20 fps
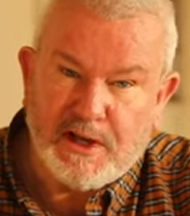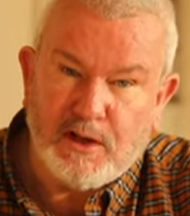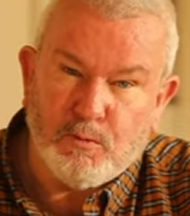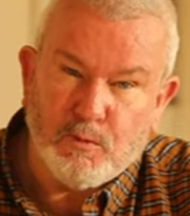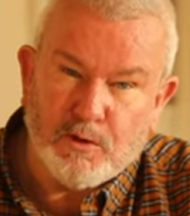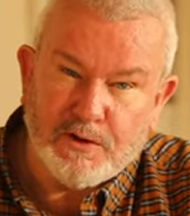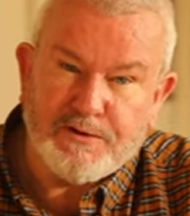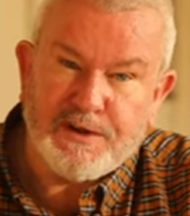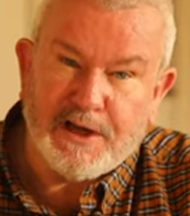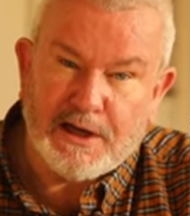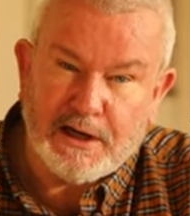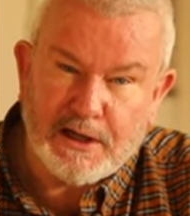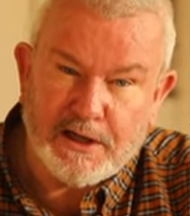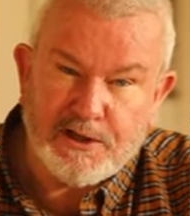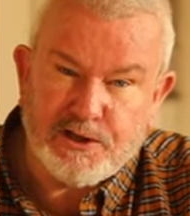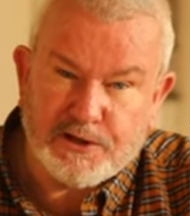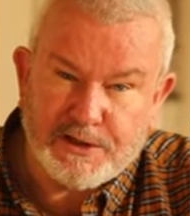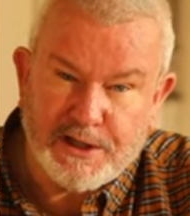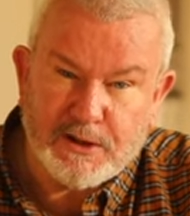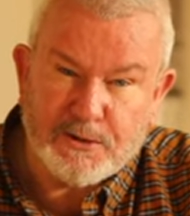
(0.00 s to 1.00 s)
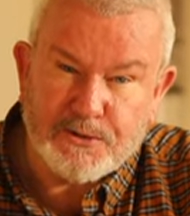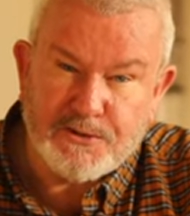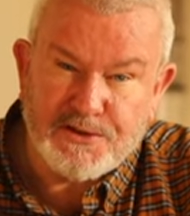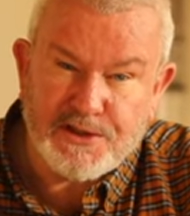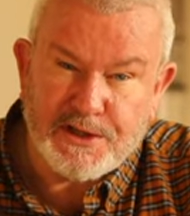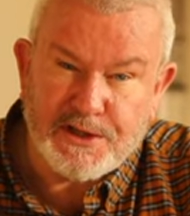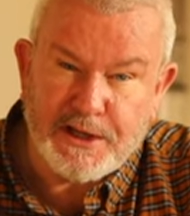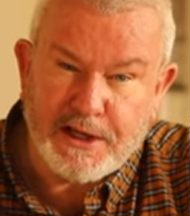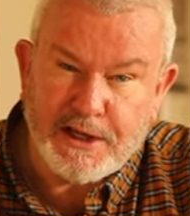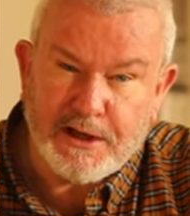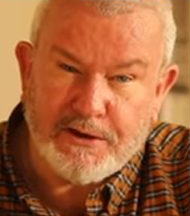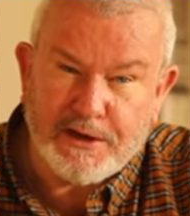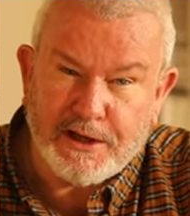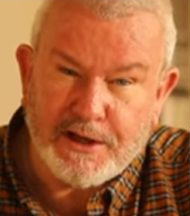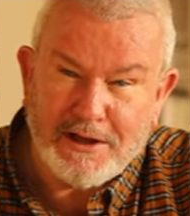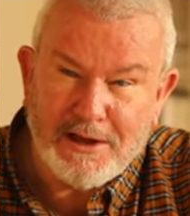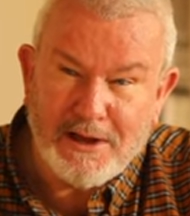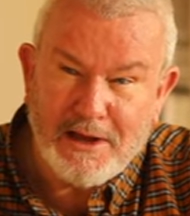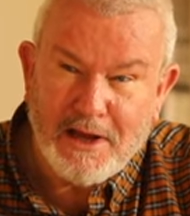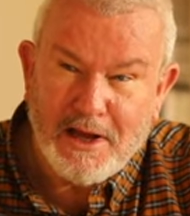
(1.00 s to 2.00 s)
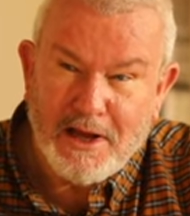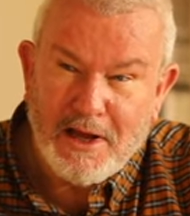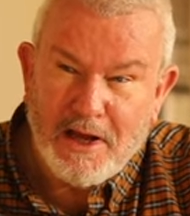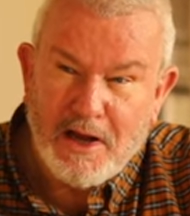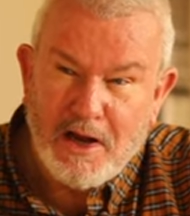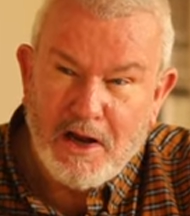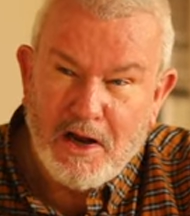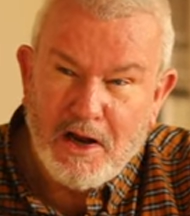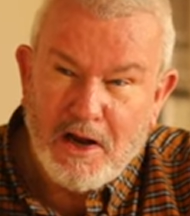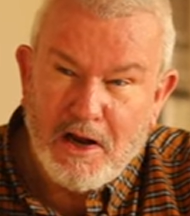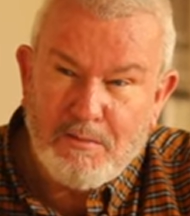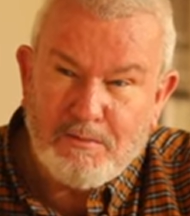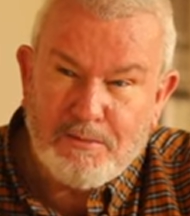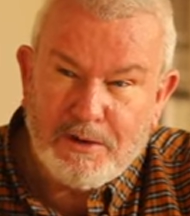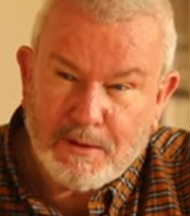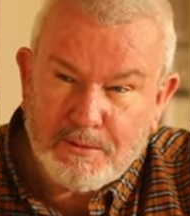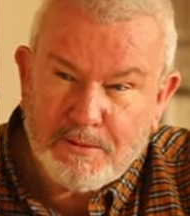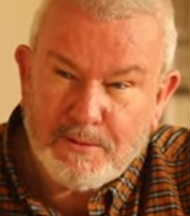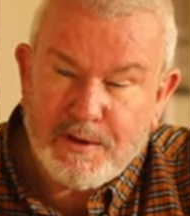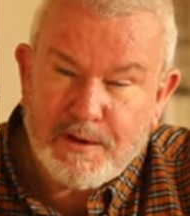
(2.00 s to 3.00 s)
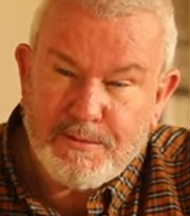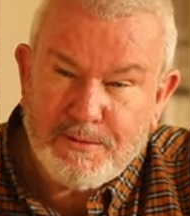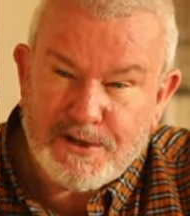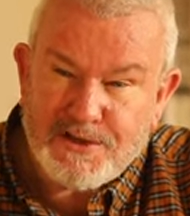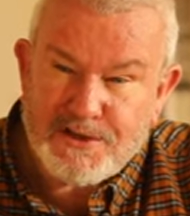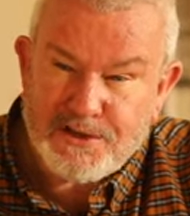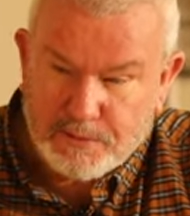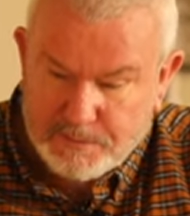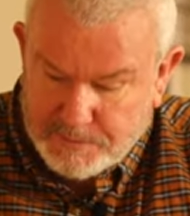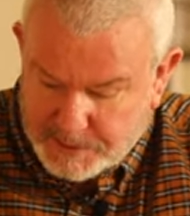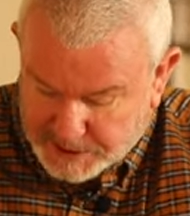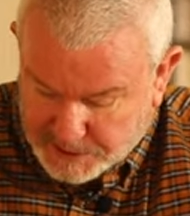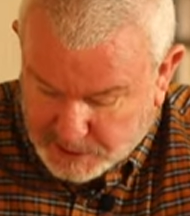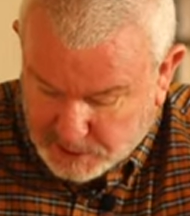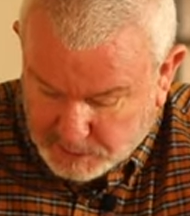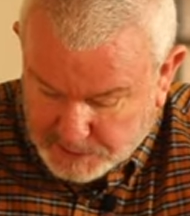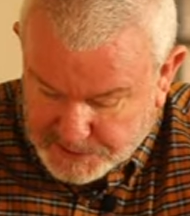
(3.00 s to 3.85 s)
in one of the larger towns in the area, probably by somebody who